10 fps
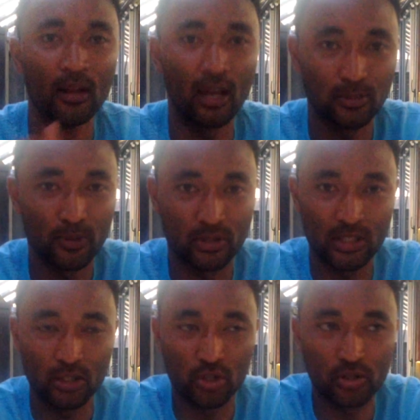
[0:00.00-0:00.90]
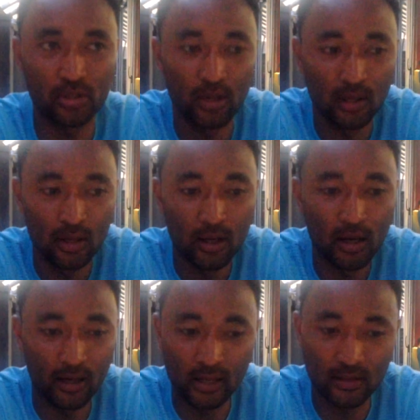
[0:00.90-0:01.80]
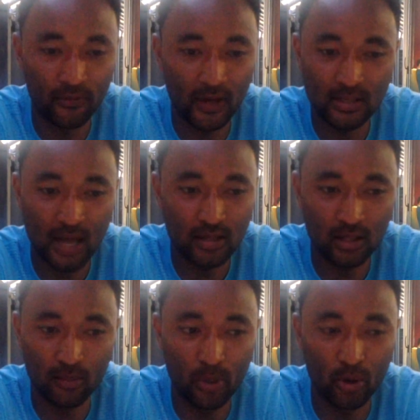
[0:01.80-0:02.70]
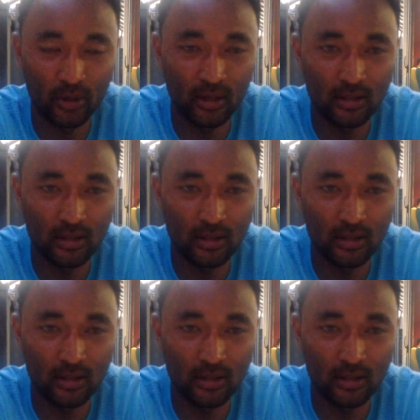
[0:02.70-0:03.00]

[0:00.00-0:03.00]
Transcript: that's prestigious against a fantastic opponent,